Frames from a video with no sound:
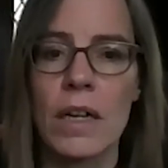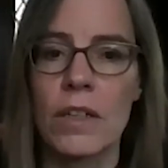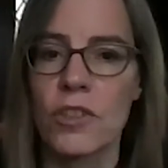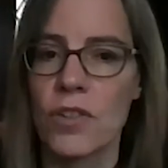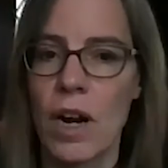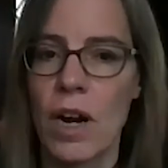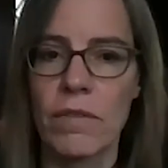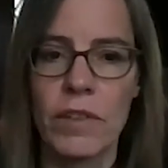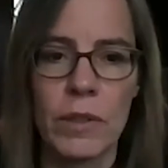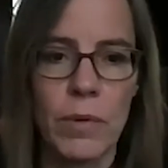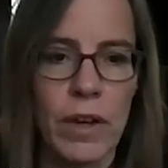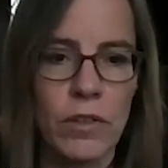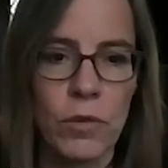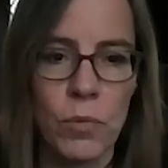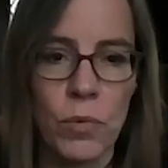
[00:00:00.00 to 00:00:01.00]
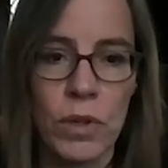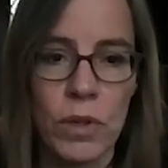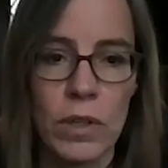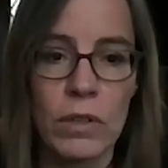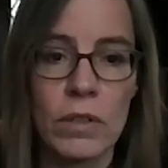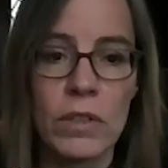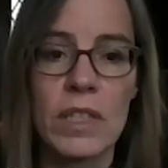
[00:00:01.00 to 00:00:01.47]
traveling around the
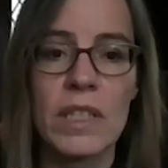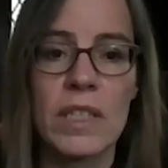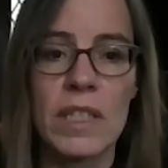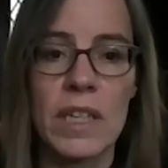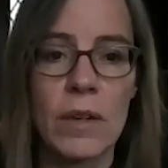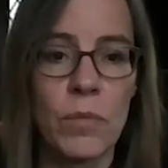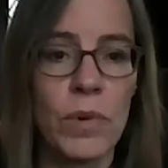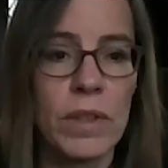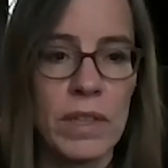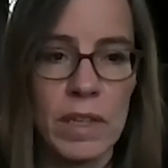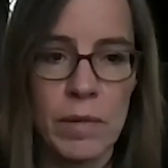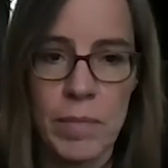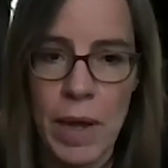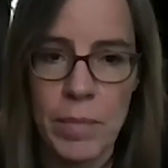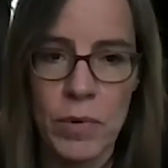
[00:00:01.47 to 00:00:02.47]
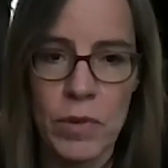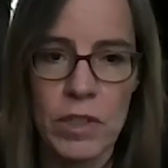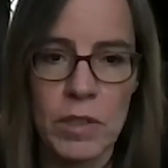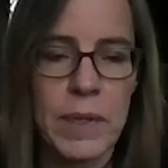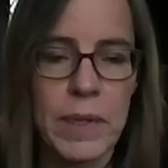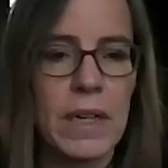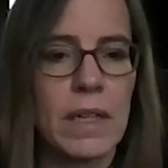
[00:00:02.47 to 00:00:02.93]
world to sit with team members,
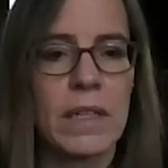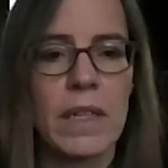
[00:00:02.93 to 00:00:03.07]
because